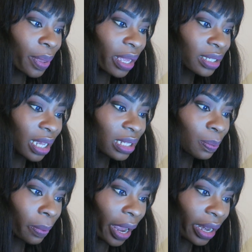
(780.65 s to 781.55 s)
Beyonce's
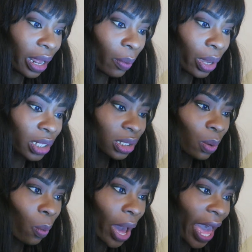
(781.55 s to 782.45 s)
pregnant with
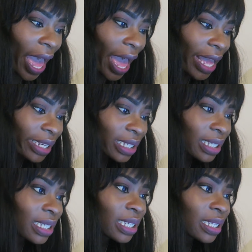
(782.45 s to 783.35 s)

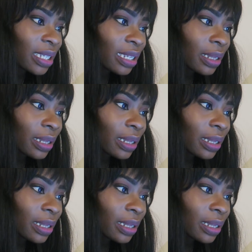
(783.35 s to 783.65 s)
twins.